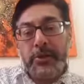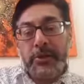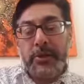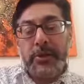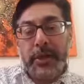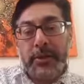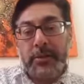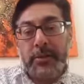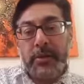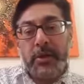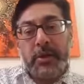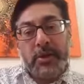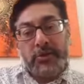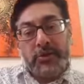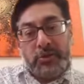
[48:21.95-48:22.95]
Do that.
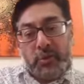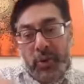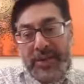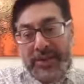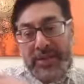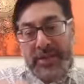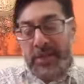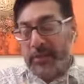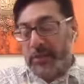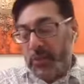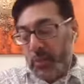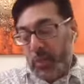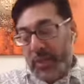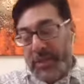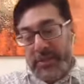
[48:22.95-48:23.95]
So write down
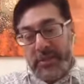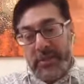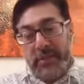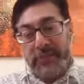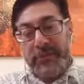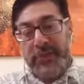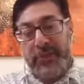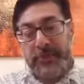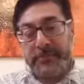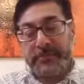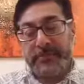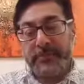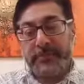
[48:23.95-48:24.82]
what is it you fear?